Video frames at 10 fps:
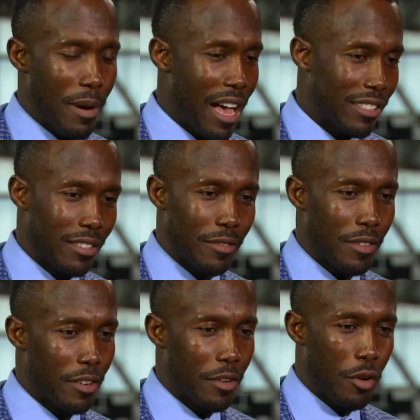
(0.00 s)
positive
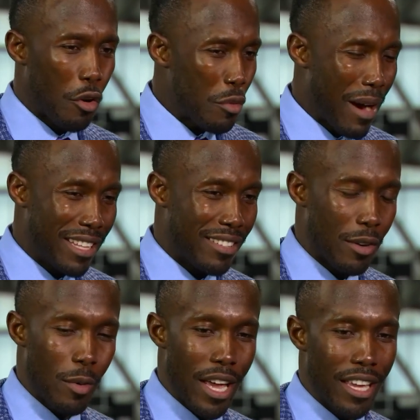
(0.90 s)
growth
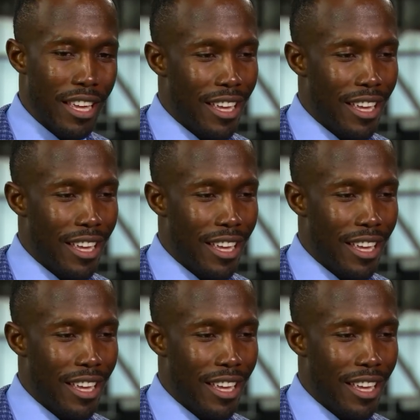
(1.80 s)
mindset way.